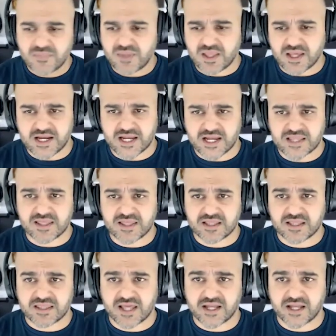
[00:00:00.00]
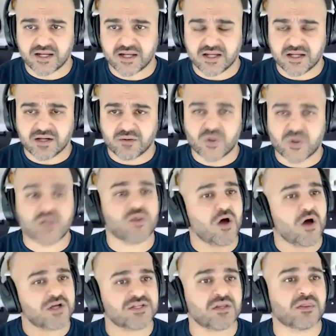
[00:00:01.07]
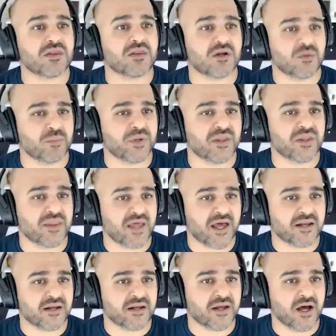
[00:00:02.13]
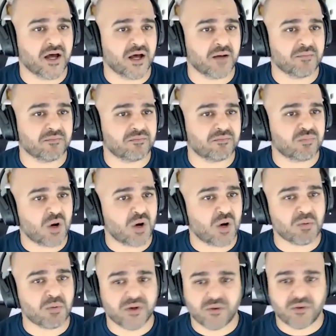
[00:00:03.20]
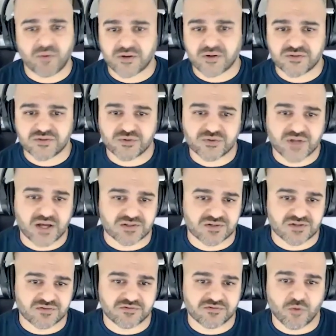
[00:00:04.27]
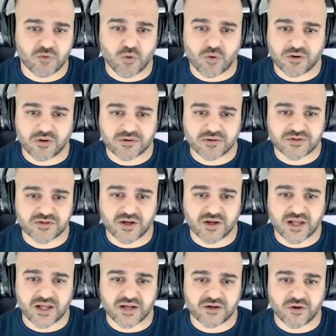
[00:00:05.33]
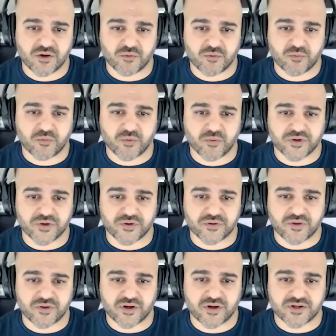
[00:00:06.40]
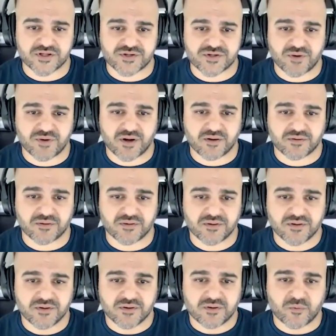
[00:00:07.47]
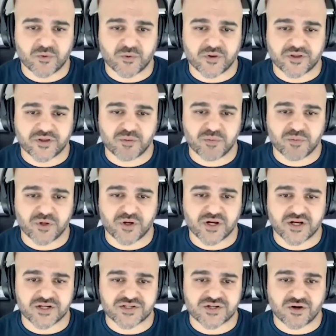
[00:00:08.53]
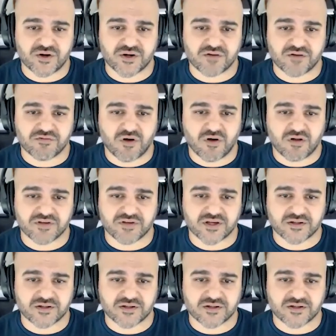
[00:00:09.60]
And I think that we lost a little bit of that probably around 2004. Doug, I don't know what your thought is around where the community started evolving.